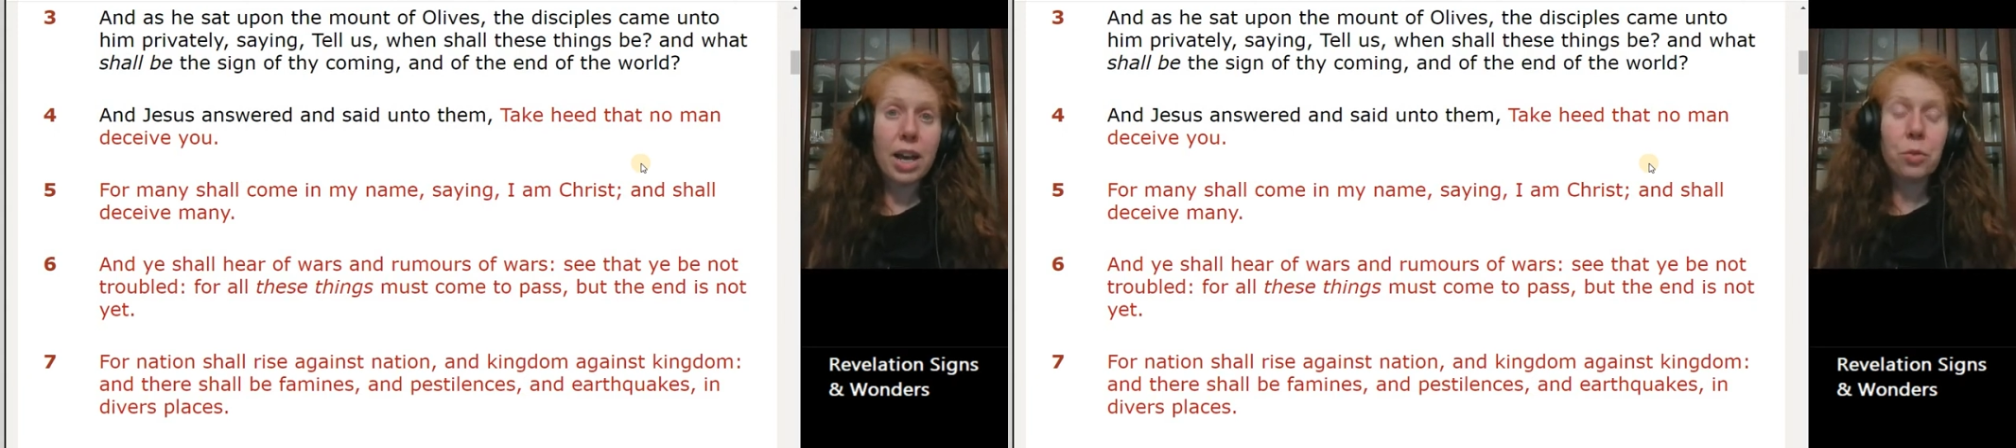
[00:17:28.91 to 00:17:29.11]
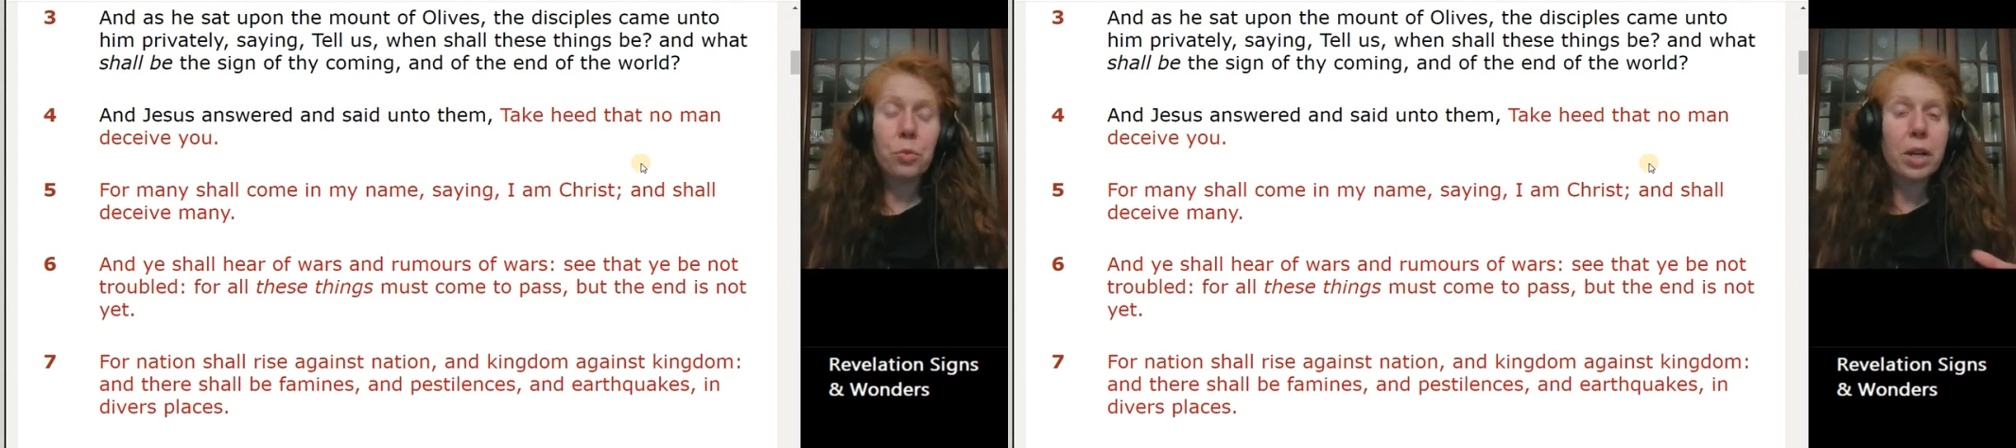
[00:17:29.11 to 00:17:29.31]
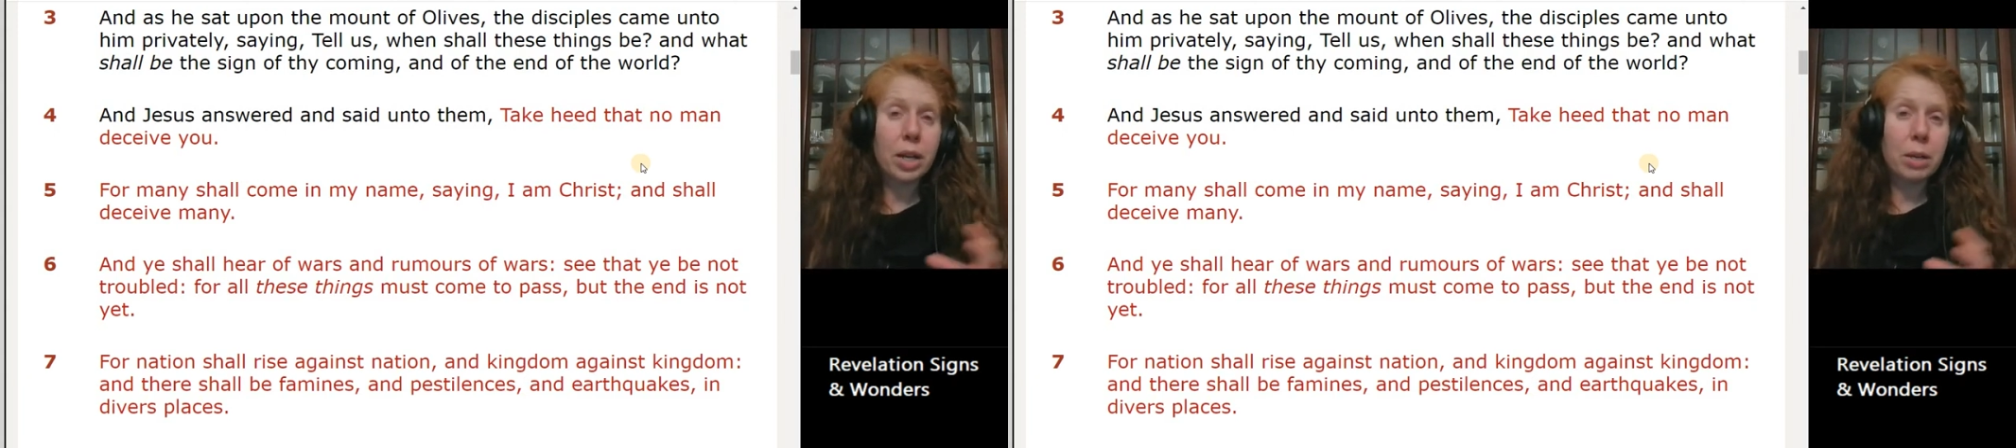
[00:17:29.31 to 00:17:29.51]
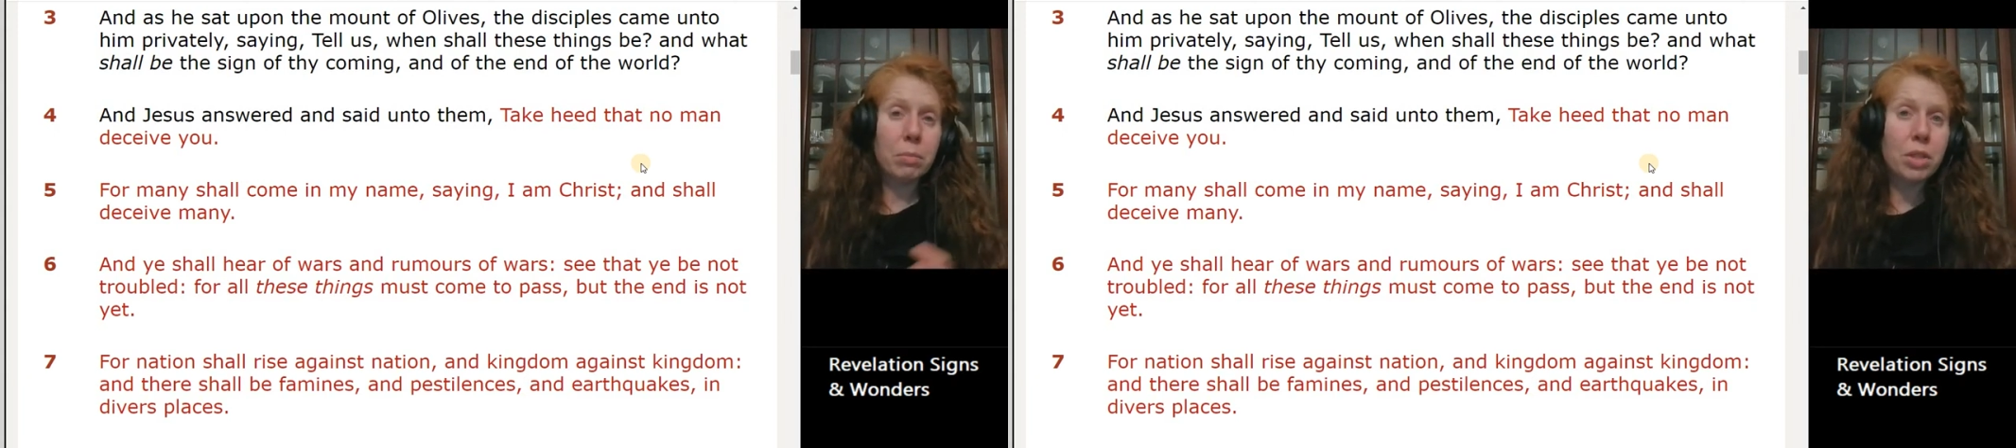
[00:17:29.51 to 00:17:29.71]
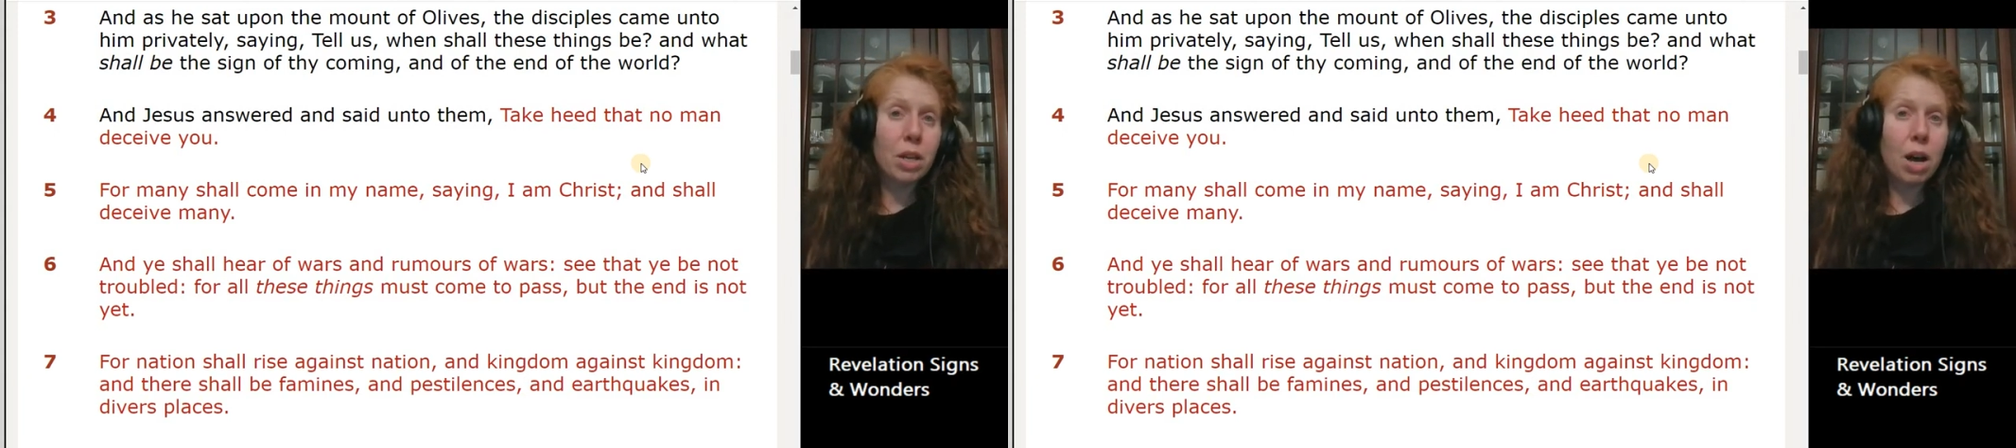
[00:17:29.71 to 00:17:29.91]
And when
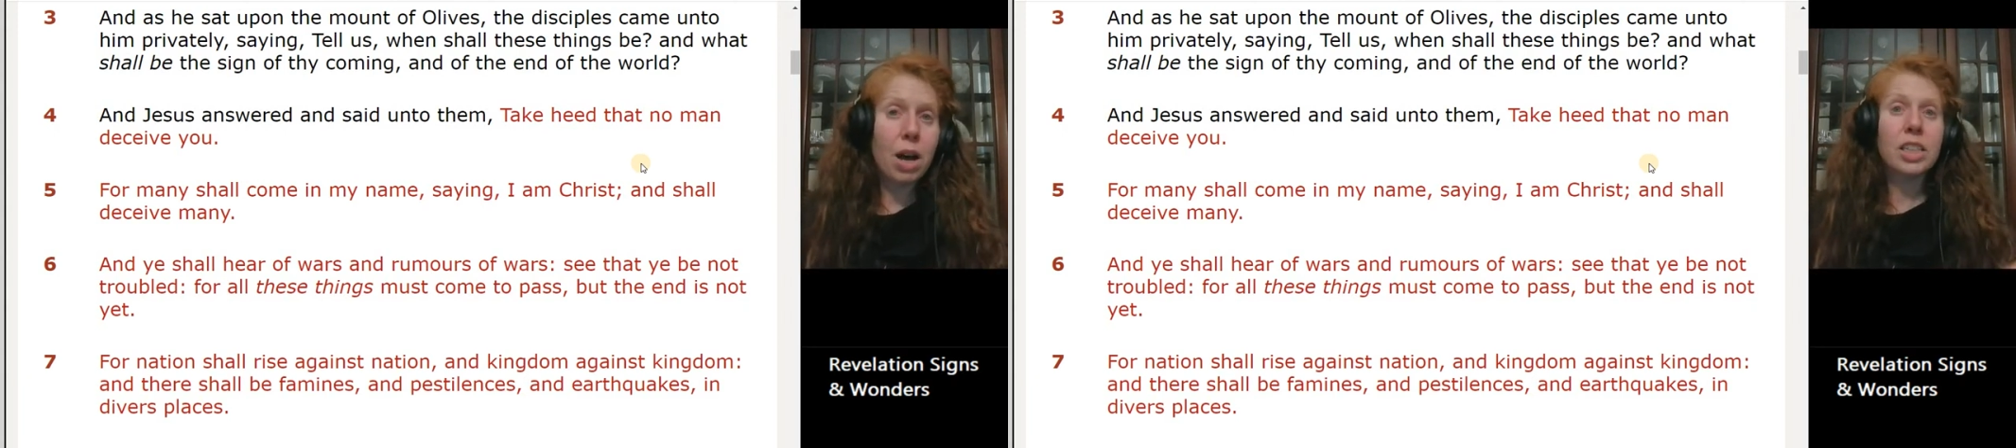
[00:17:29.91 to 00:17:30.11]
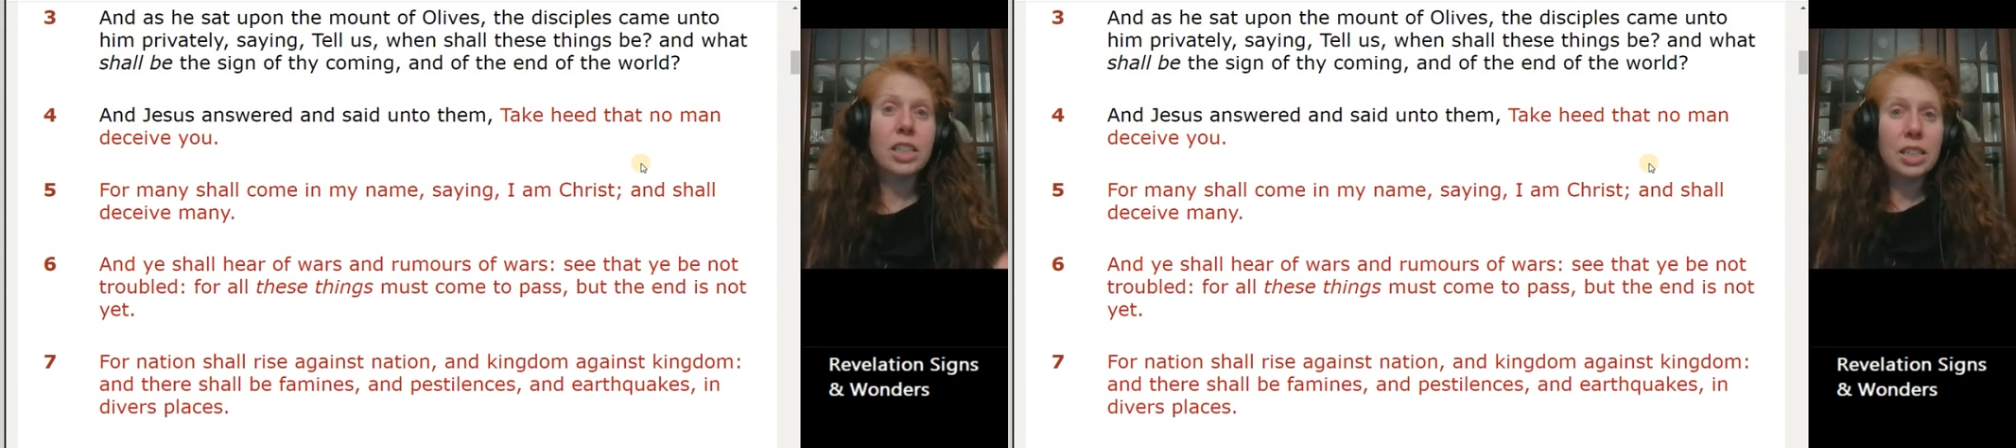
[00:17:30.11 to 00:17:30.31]
I'm not